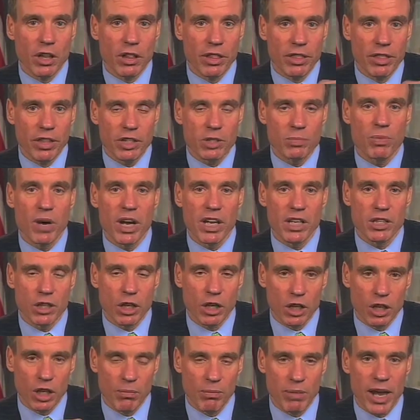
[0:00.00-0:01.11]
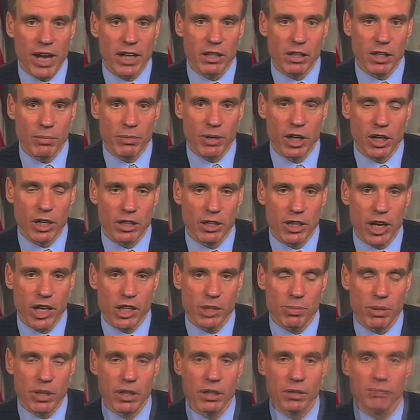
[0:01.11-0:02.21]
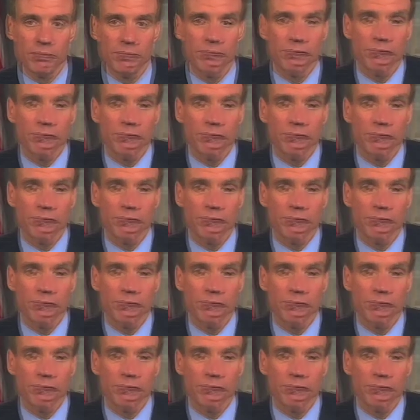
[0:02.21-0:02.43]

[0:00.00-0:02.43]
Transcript: This money is going to come back to the American taxpayer.